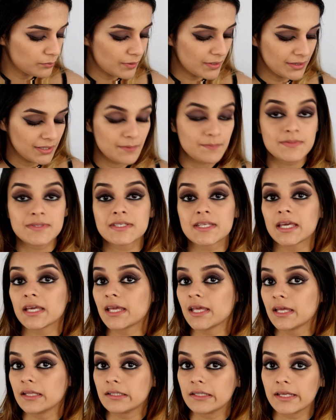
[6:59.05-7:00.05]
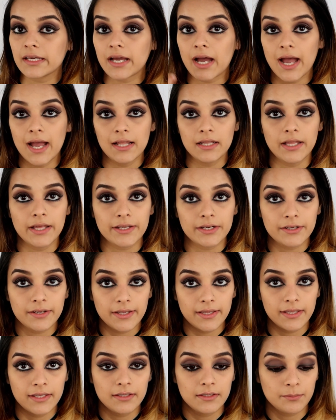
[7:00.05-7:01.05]
my lipstick and like
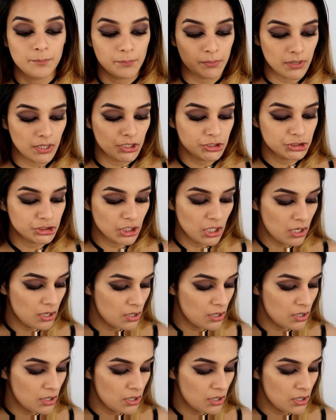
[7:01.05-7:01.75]
highlighter and blush